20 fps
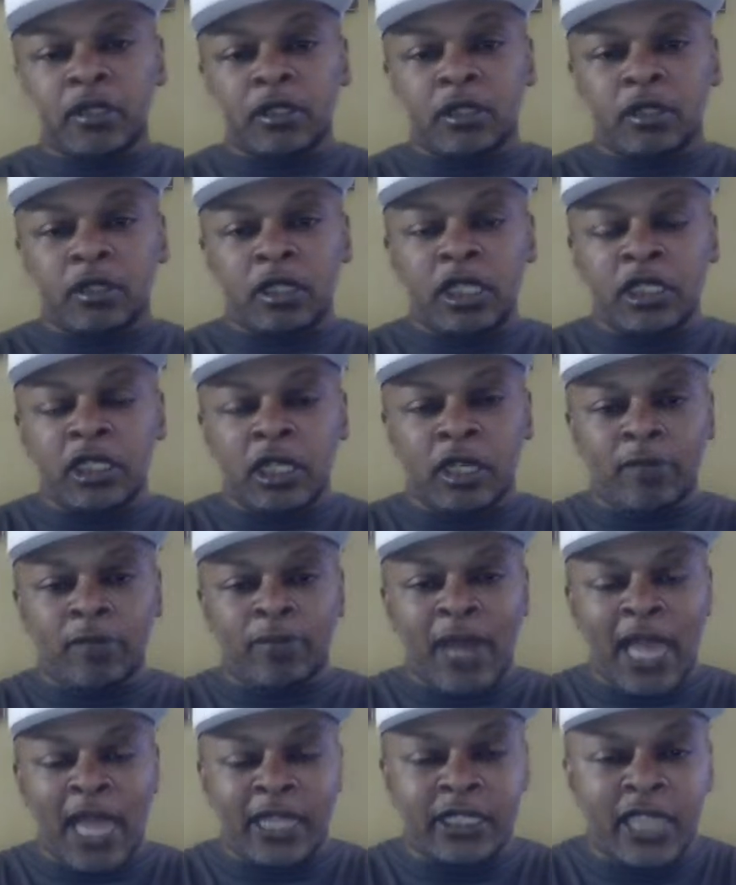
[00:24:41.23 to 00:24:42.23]
these other
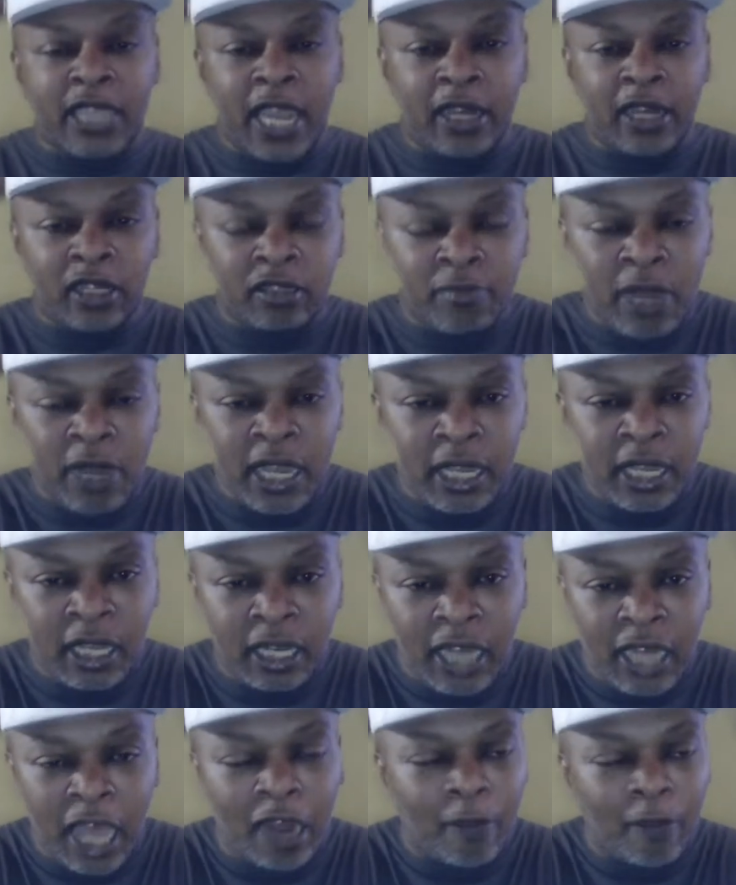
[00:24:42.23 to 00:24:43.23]
black channels, man,
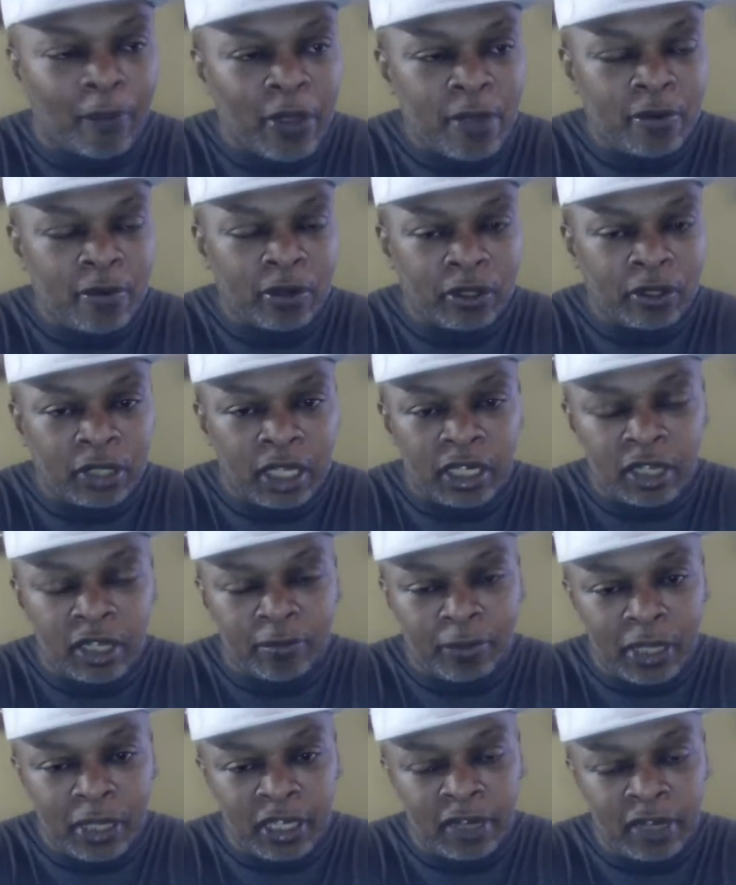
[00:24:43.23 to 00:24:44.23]
a lot of people in
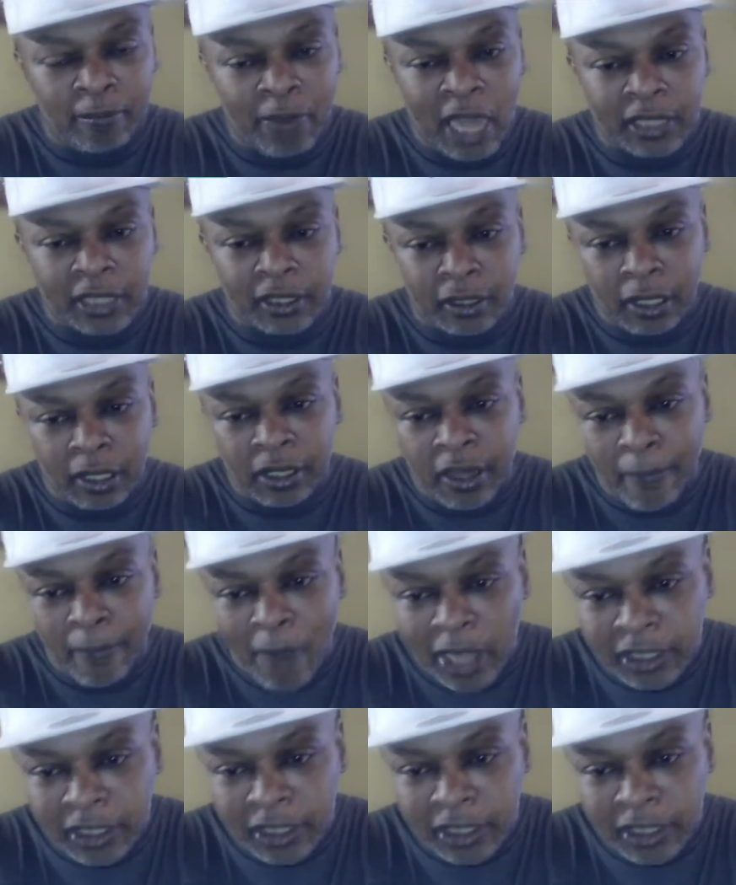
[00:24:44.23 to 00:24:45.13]
the boxing